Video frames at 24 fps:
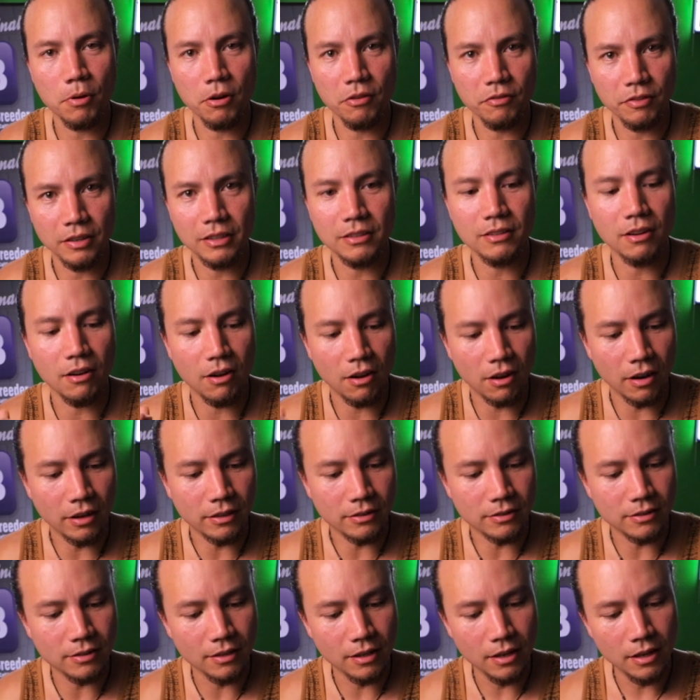perfect
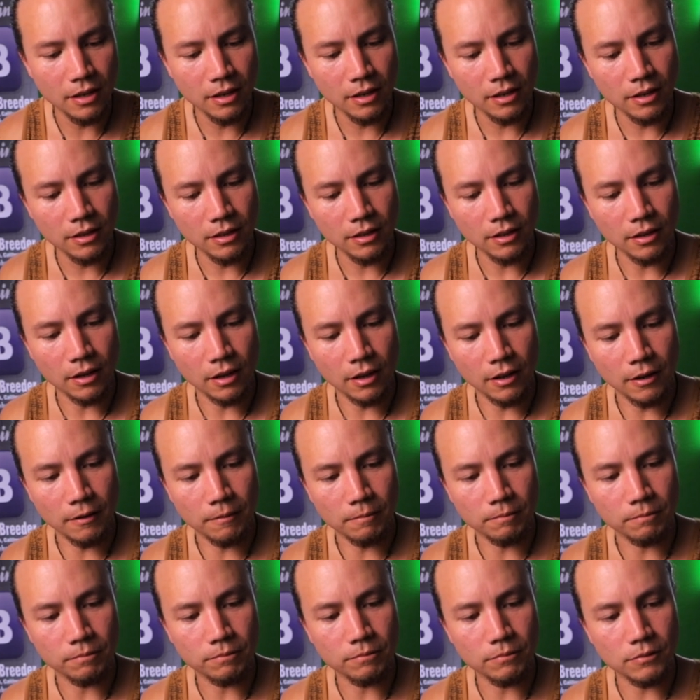odds.
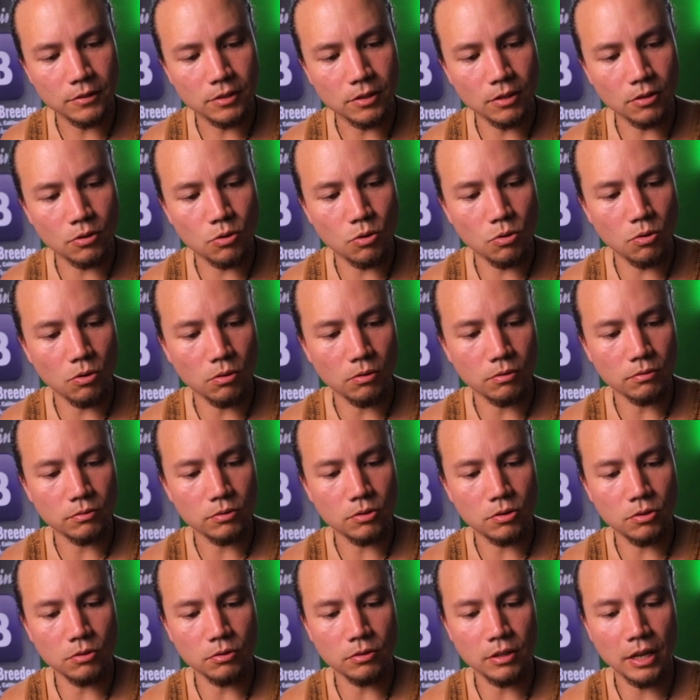Um, so cool,
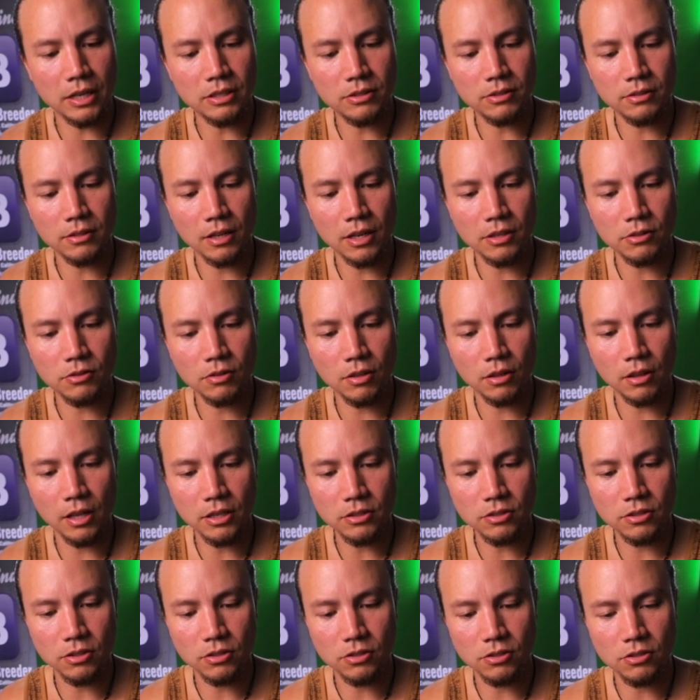cool, nice, nice
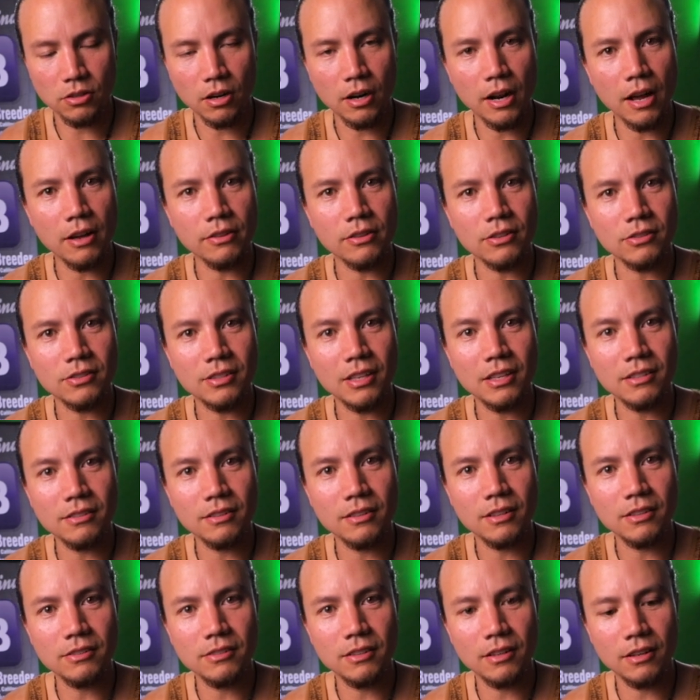clutch to start out the
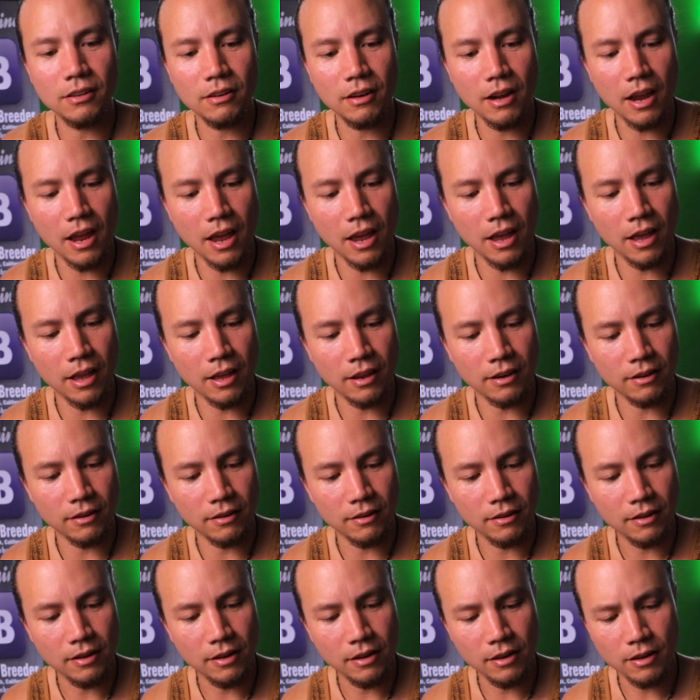season this year. And
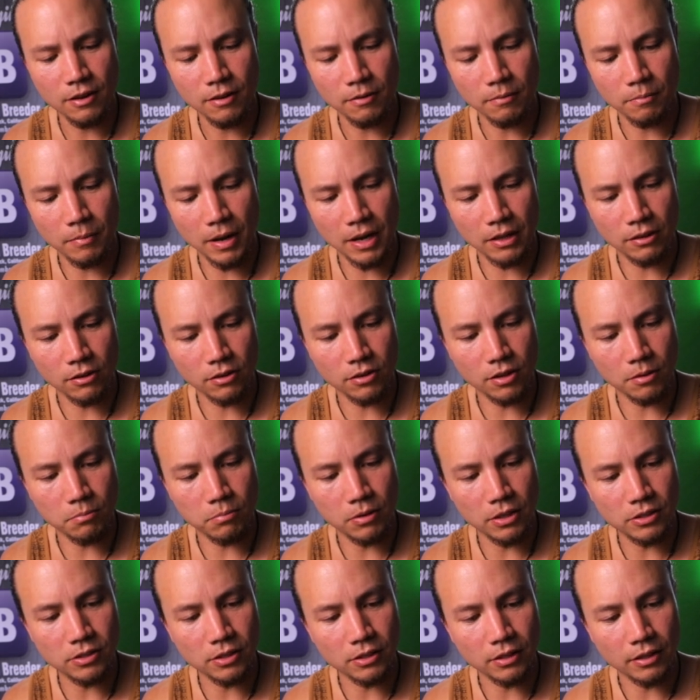man, look at the
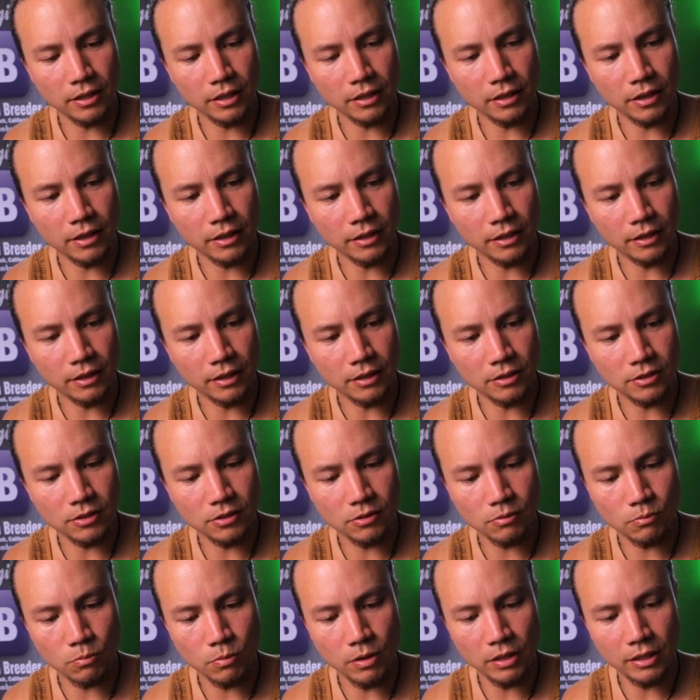blushing on that guy again. There's
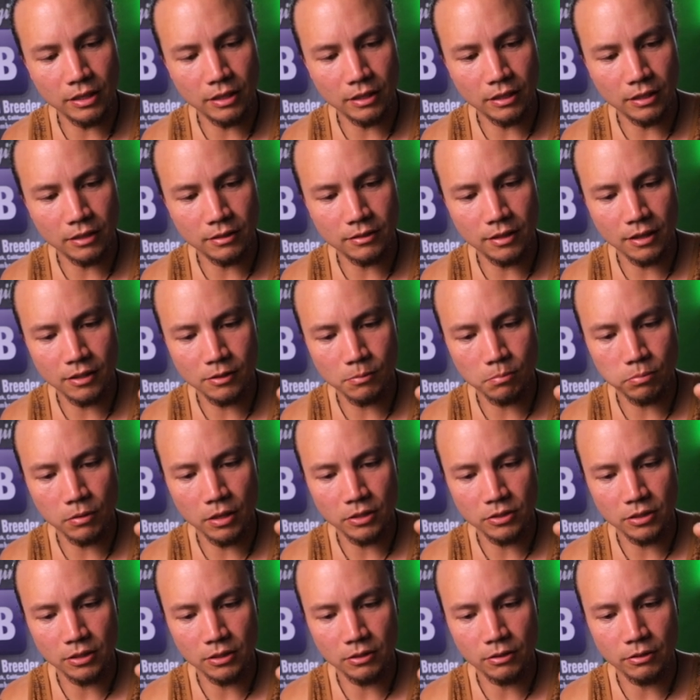just really intense
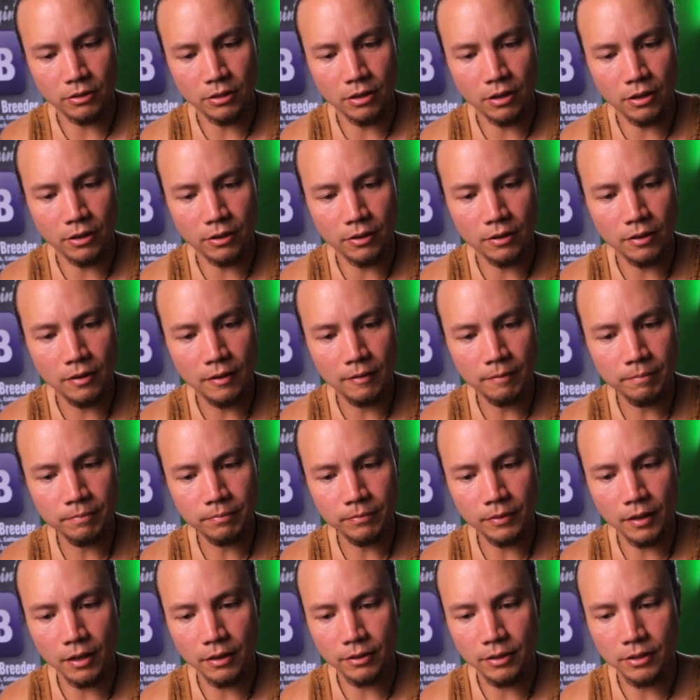blushing going on
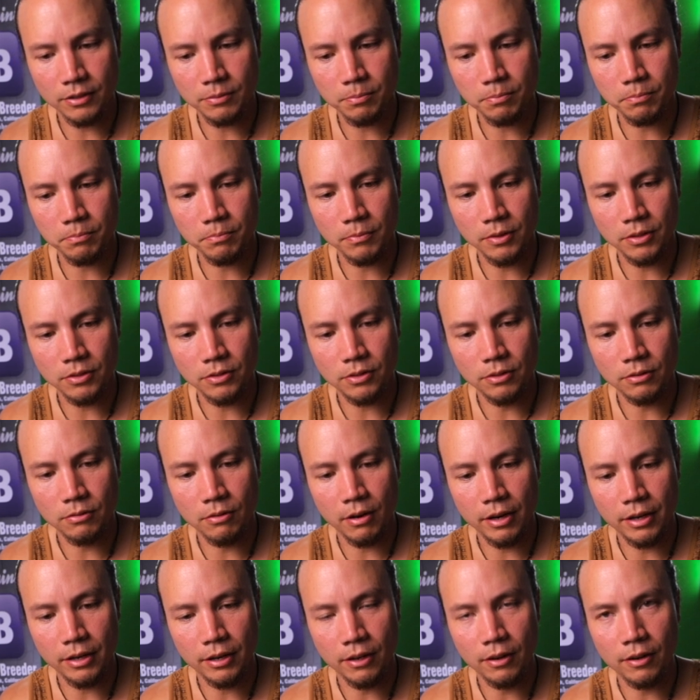on this this dude
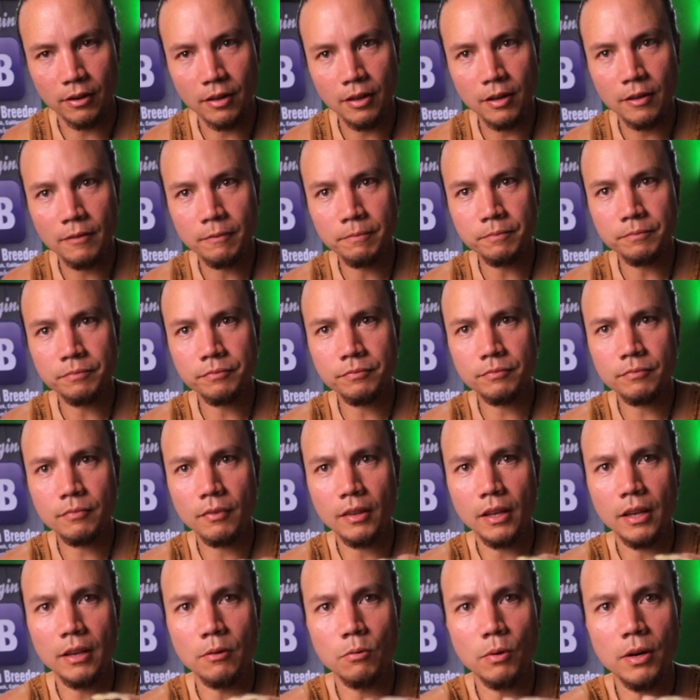right here.
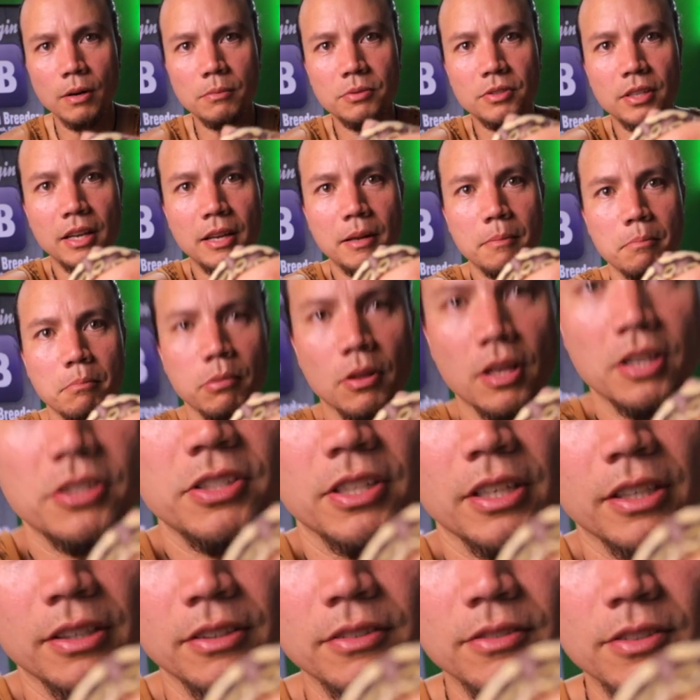And when I'm saying
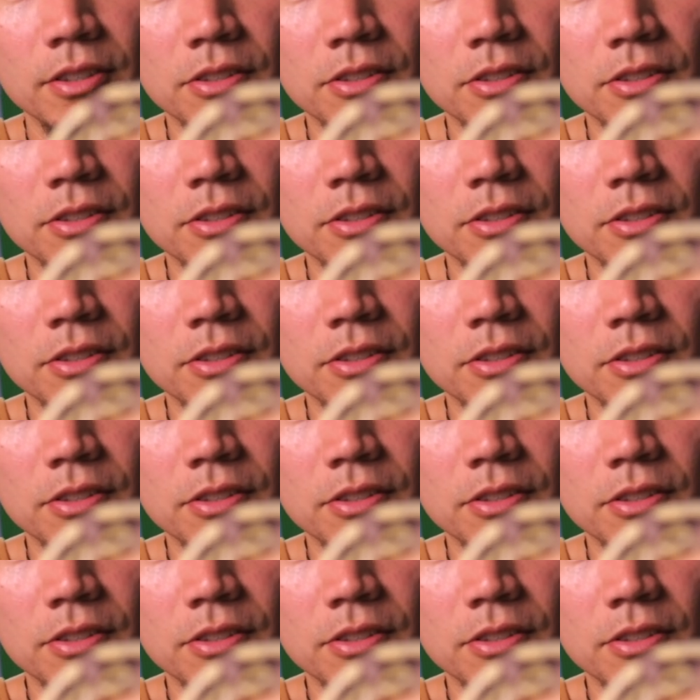blushing,